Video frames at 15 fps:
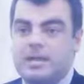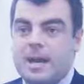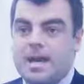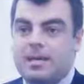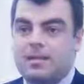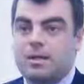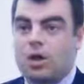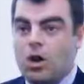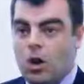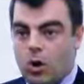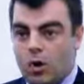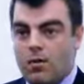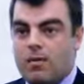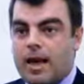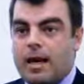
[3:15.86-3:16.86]
tax
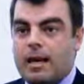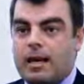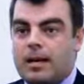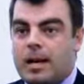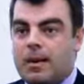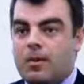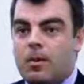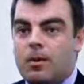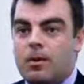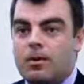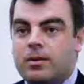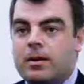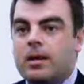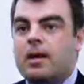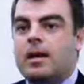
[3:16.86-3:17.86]
on that income
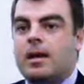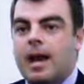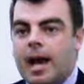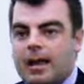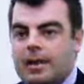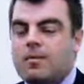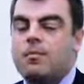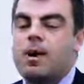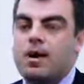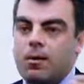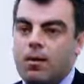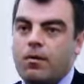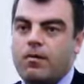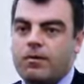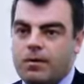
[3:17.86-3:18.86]
earned, and they're
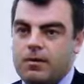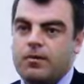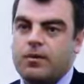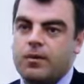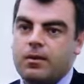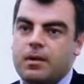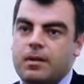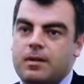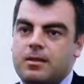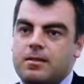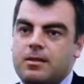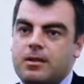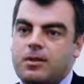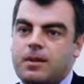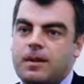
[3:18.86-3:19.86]
better off for it in the
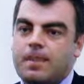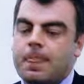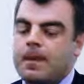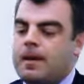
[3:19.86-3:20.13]
future.